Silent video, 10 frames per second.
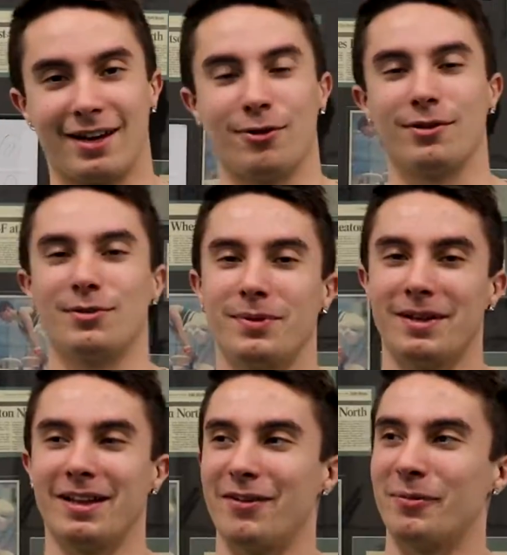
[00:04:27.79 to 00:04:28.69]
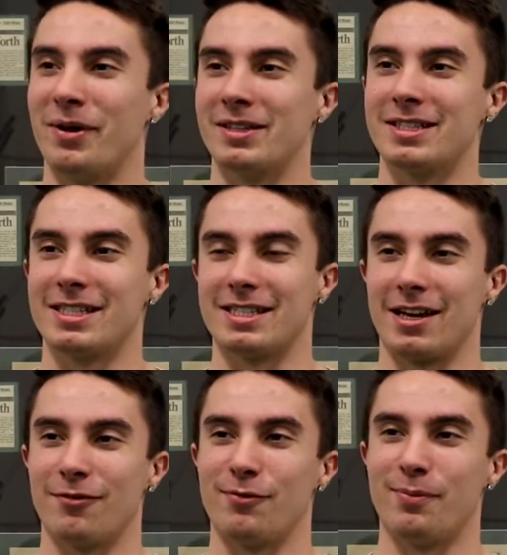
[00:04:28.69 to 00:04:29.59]
I know it's been 11 months since
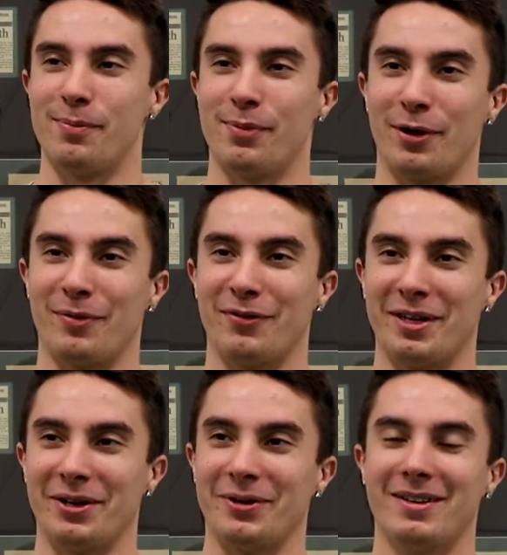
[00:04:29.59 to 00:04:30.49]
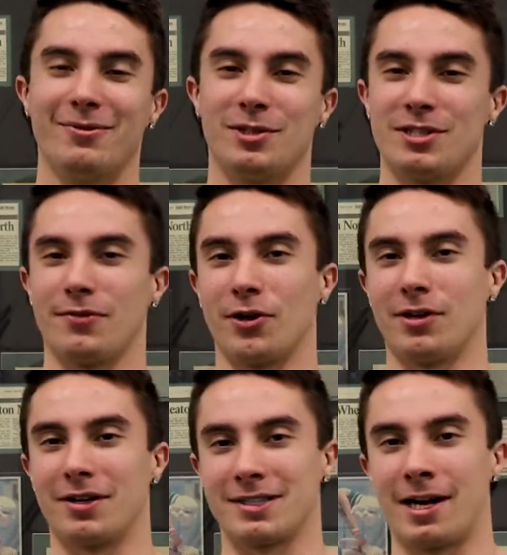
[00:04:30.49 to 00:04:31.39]
I've put up a video, which is a very
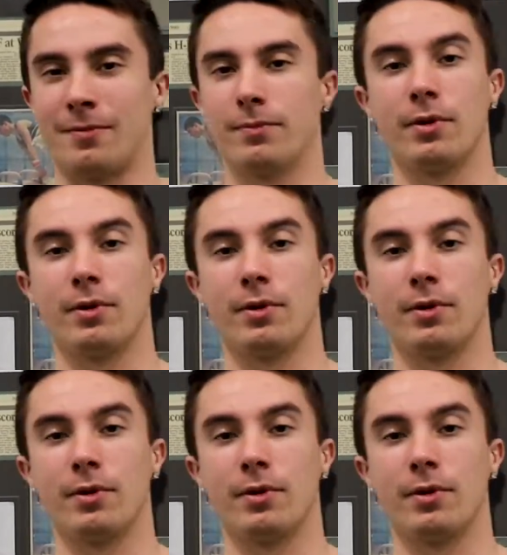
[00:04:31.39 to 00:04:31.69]
long time.